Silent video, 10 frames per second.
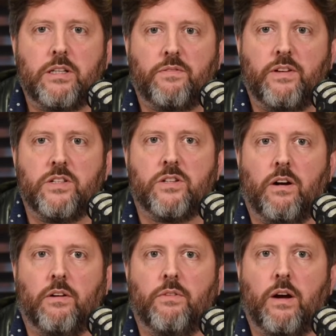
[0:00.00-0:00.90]
fence
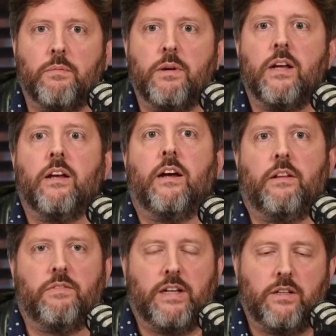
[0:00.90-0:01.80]
around the home,
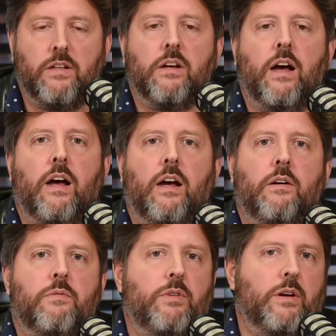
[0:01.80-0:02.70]
and then
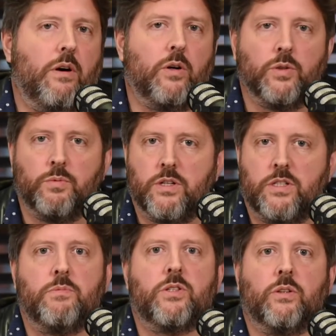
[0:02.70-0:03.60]
the old
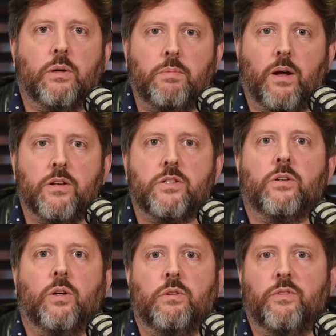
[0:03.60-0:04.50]
wisdom still applies.
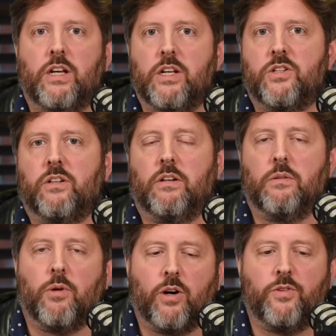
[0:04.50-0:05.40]
Start with the kitchen and the
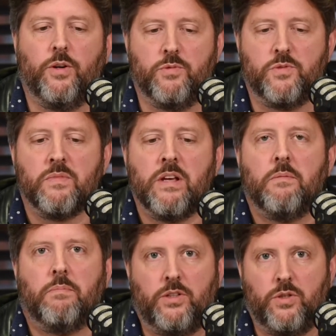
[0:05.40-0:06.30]
bathrooms,
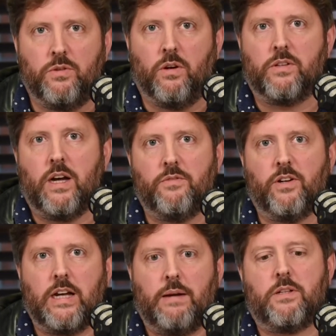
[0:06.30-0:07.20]
but do not
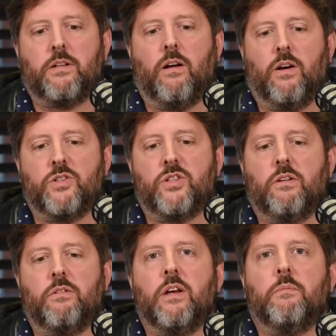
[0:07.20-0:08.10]
overcapitalize.
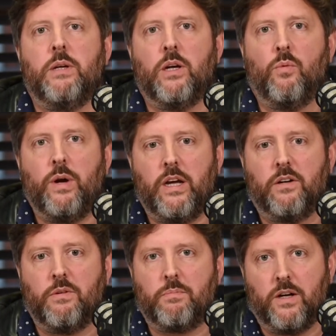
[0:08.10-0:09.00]
So be aware of
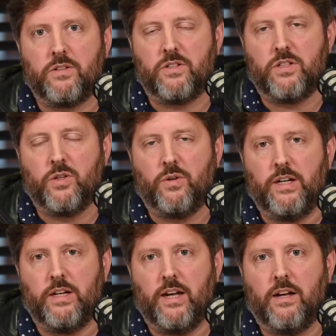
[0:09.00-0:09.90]
the prices in your
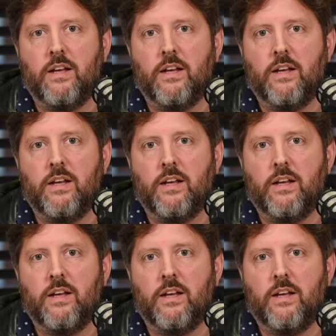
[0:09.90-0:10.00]
area.